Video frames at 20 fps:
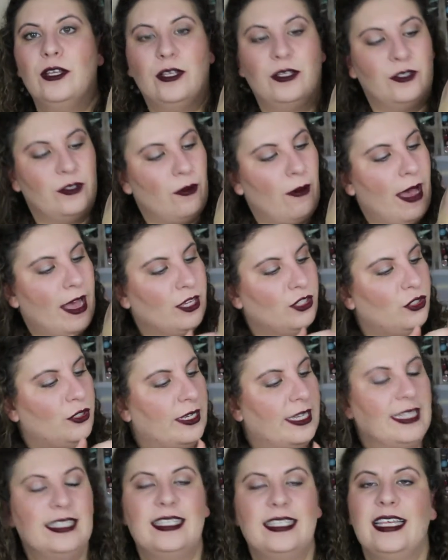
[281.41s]
So as
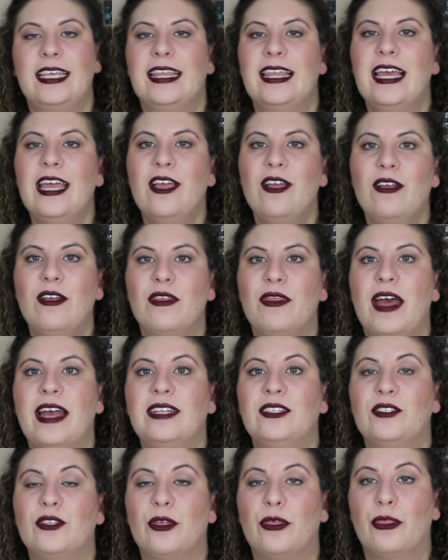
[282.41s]
you can see there,
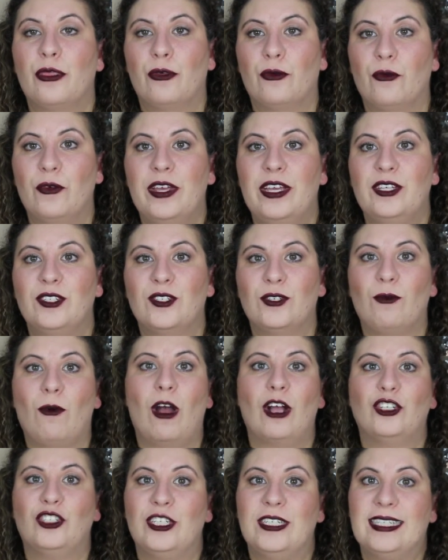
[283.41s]
that's 3
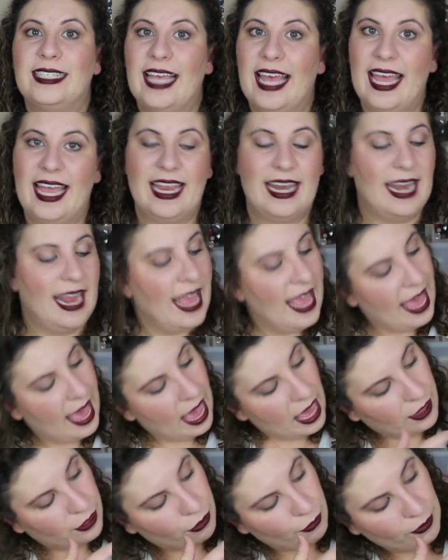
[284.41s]
swatches in,
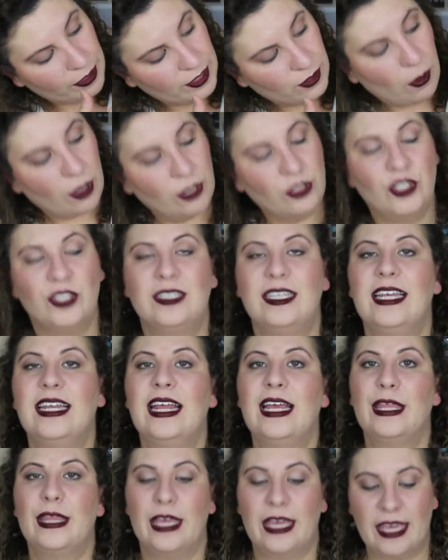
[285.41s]
and 3 swatches
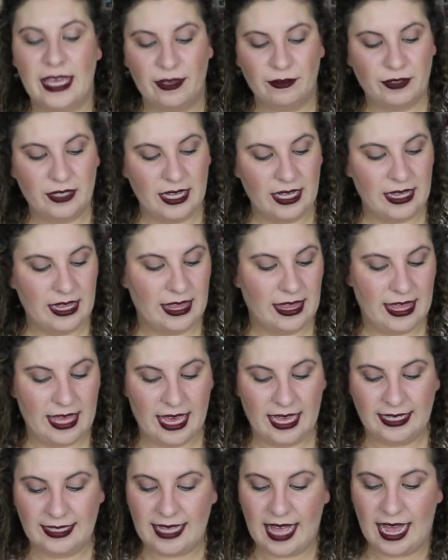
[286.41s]
in I think gives it
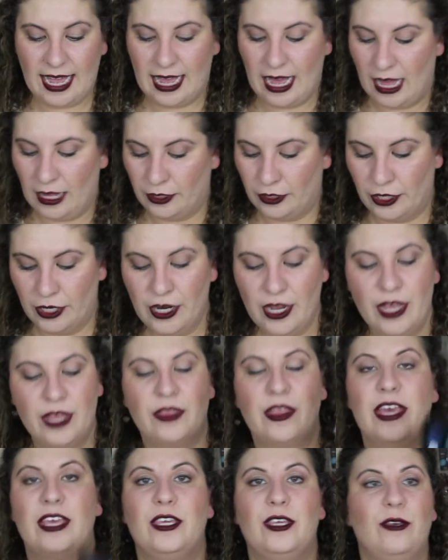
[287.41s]
the exact color
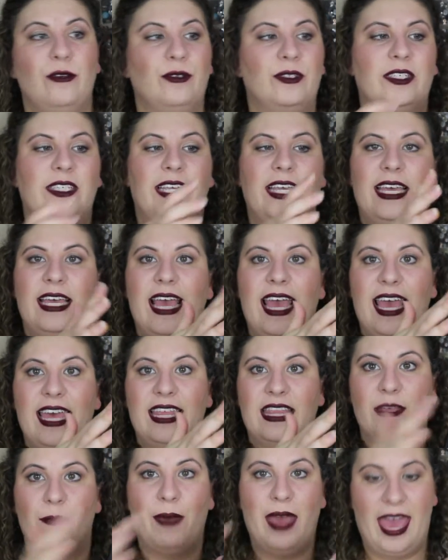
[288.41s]
that you see
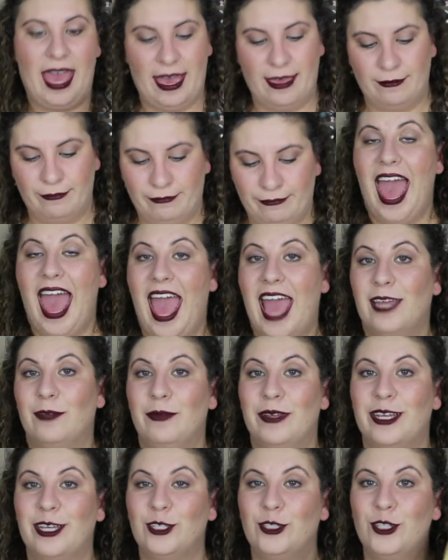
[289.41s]
in the pan.
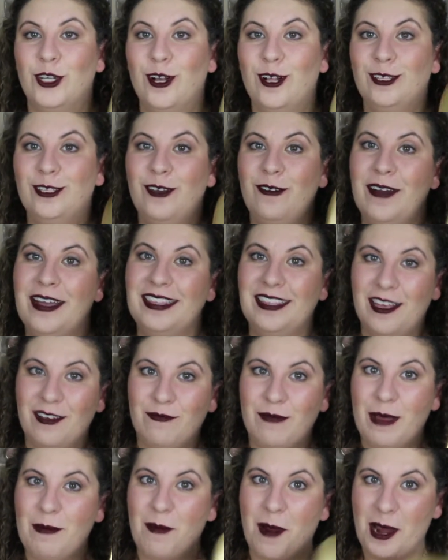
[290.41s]
And because y'all know I
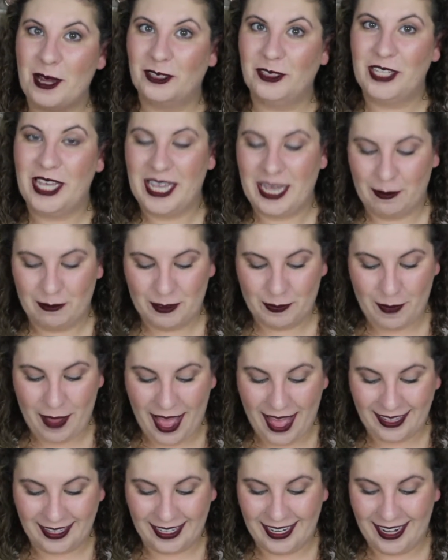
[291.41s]
love my Marc Jacobs
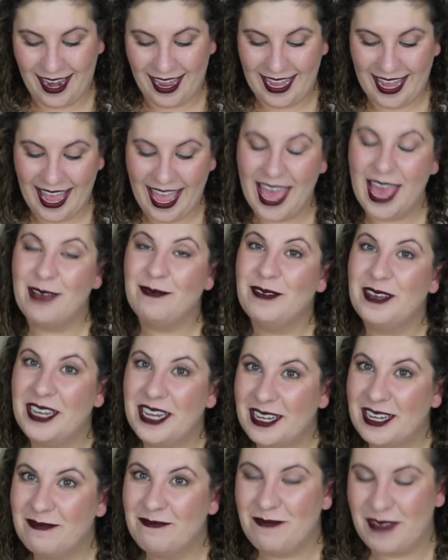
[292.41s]
palette, I am
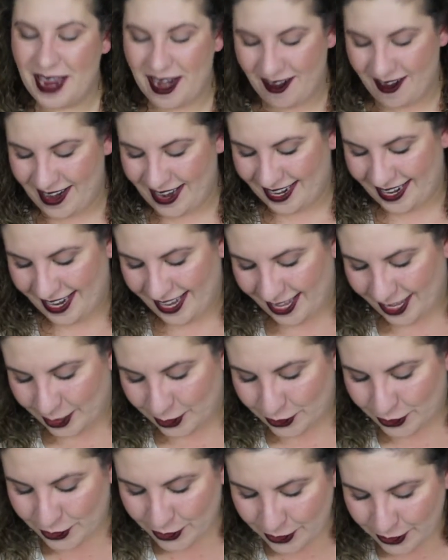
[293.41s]
gonna compare it
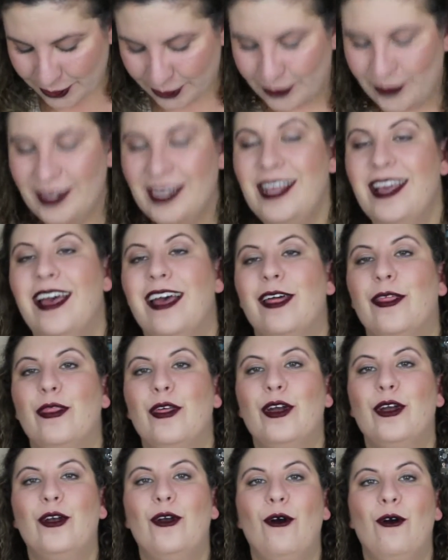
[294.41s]
to
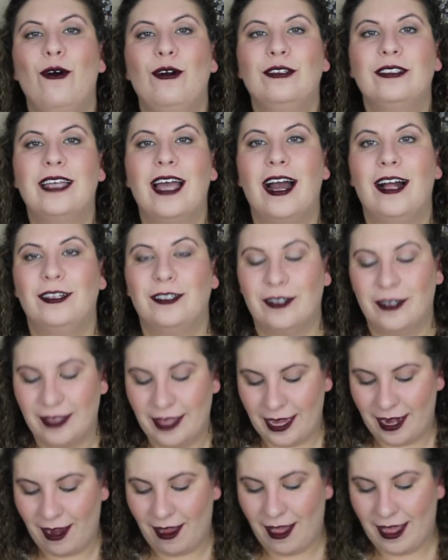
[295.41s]
the gold color
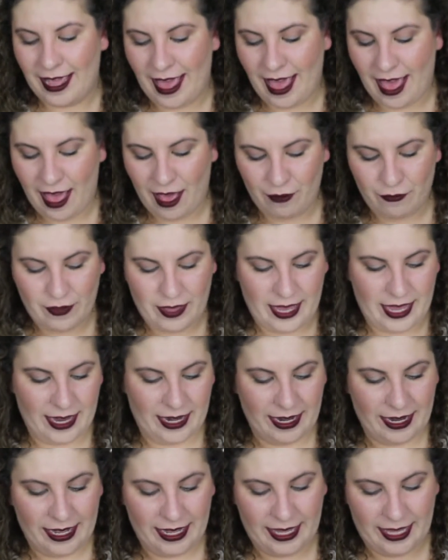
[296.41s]
that I have
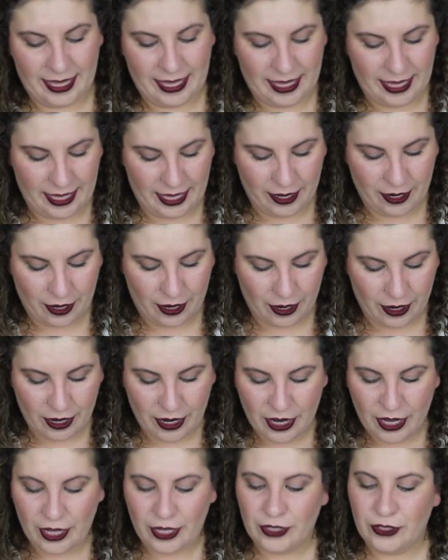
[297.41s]
in here.